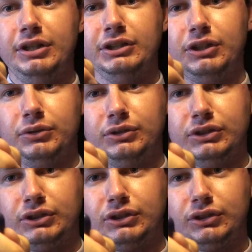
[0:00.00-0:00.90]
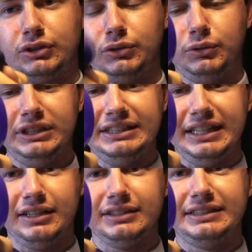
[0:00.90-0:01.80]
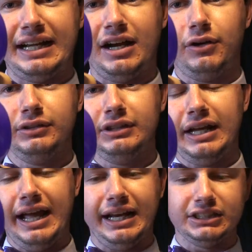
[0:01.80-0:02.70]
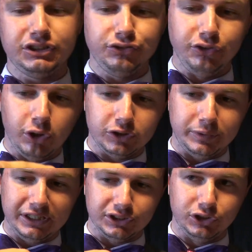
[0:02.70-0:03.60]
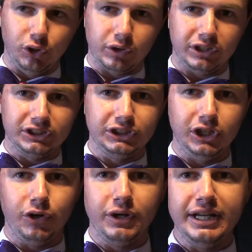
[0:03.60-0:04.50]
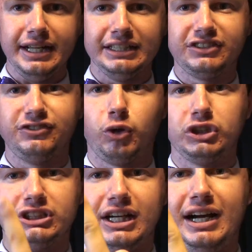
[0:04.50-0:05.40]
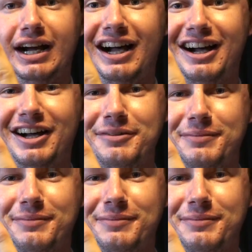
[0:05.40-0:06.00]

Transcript: So squeeze the air down, and it's forced because there's nowhere else to go. It's forced up.